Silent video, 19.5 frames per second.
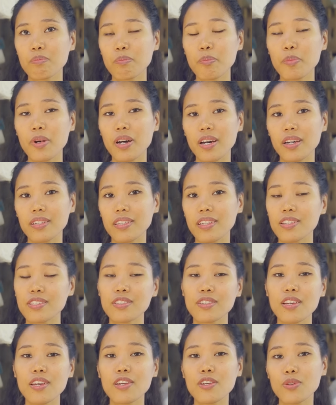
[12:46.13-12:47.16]
but
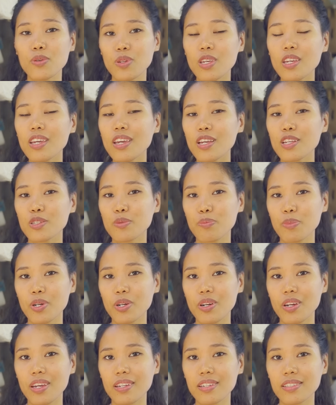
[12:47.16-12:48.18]
it's a unique
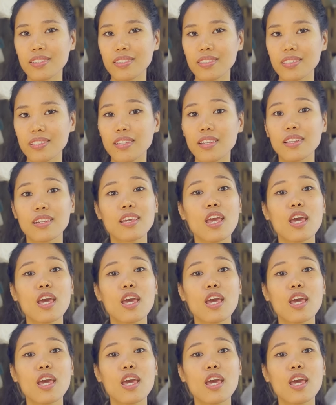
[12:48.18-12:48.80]
experience that